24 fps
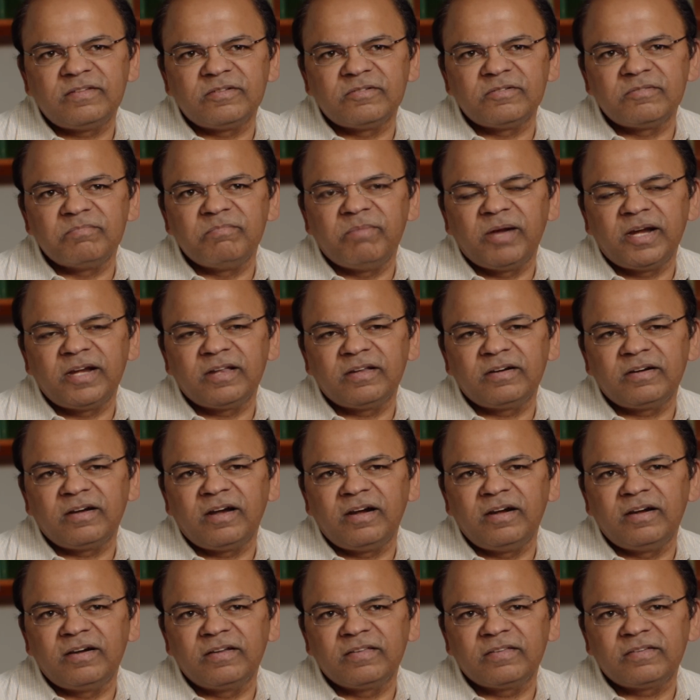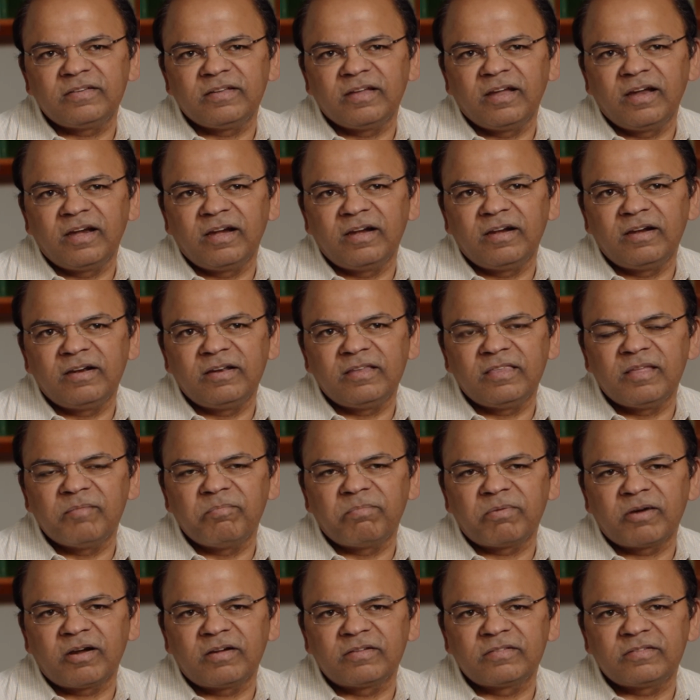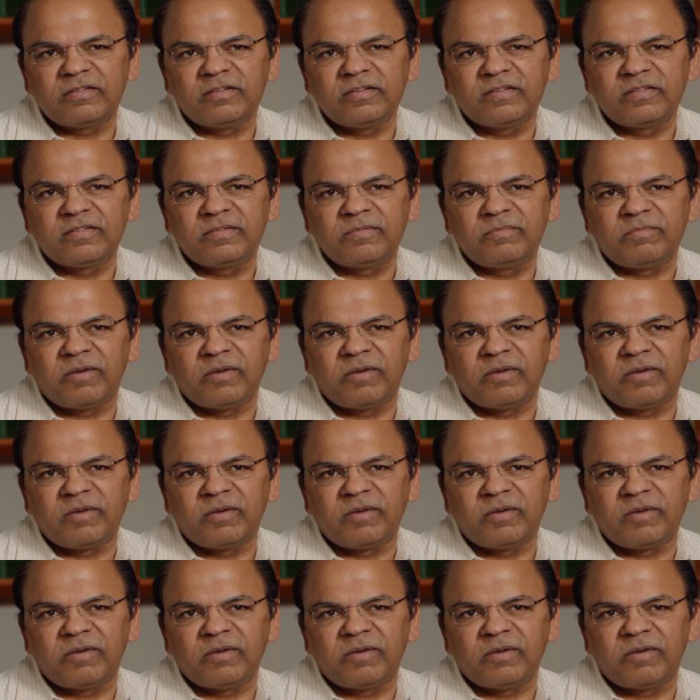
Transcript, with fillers: to better understand the process